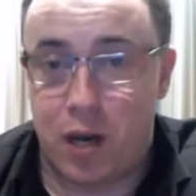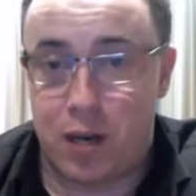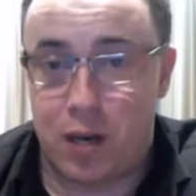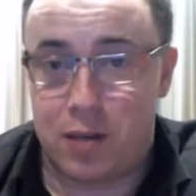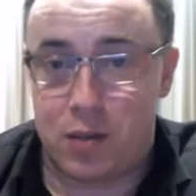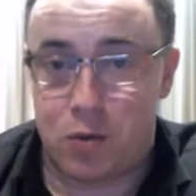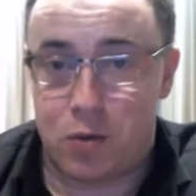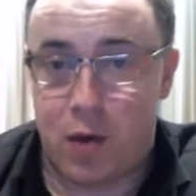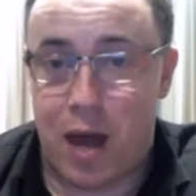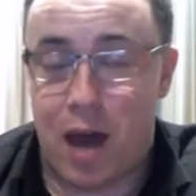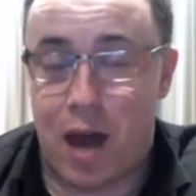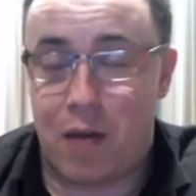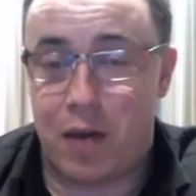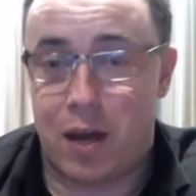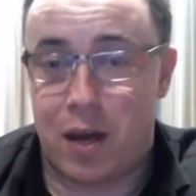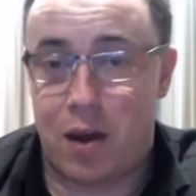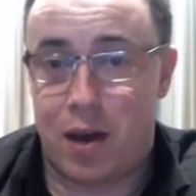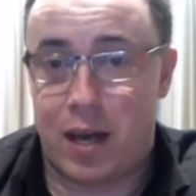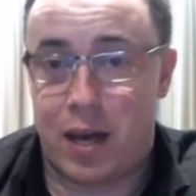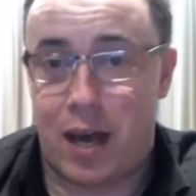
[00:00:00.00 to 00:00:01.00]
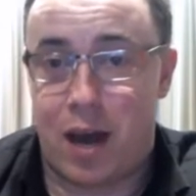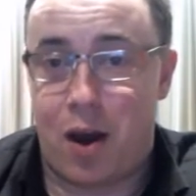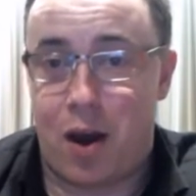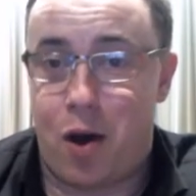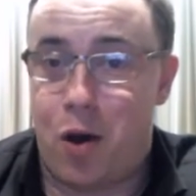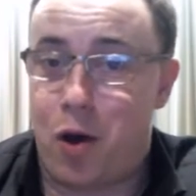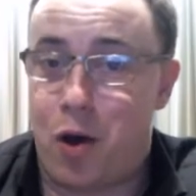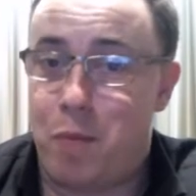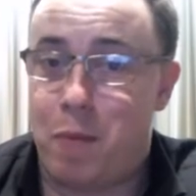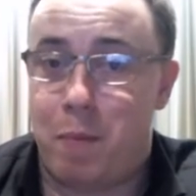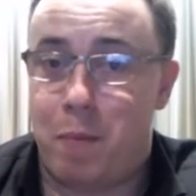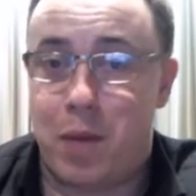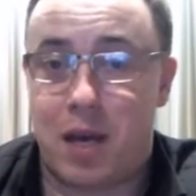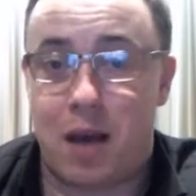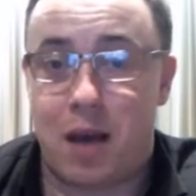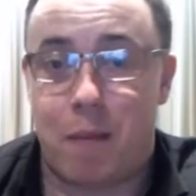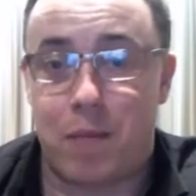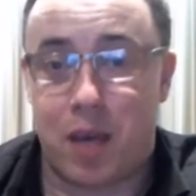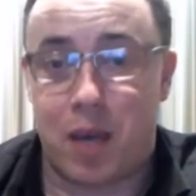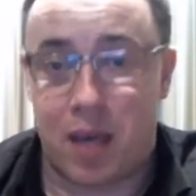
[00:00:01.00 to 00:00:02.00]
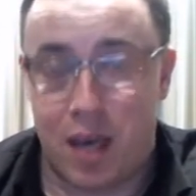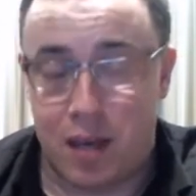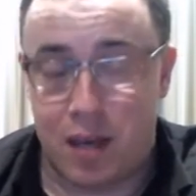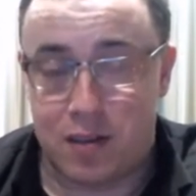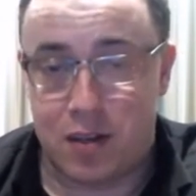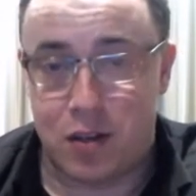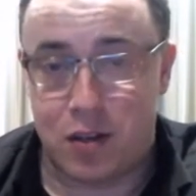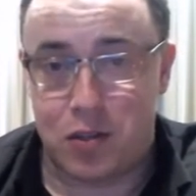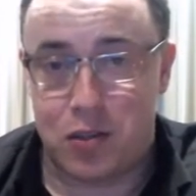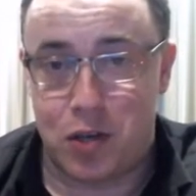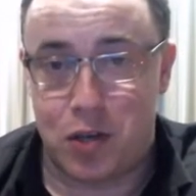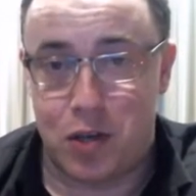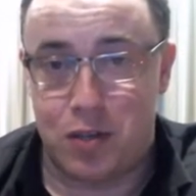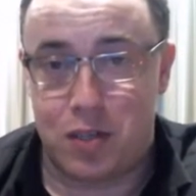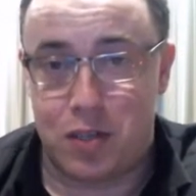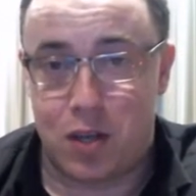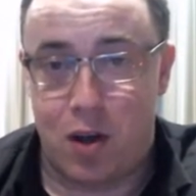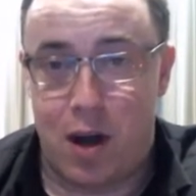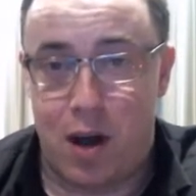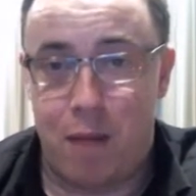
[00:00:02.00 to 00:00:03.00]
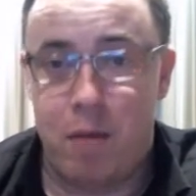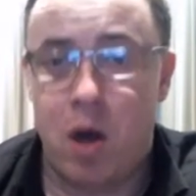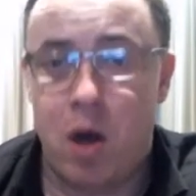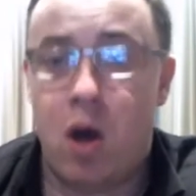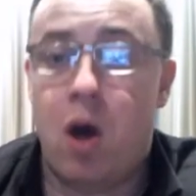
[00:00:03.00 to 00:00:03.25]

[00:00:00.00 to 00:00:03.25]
list or how they're going to get home and pick up the kids at a certain time?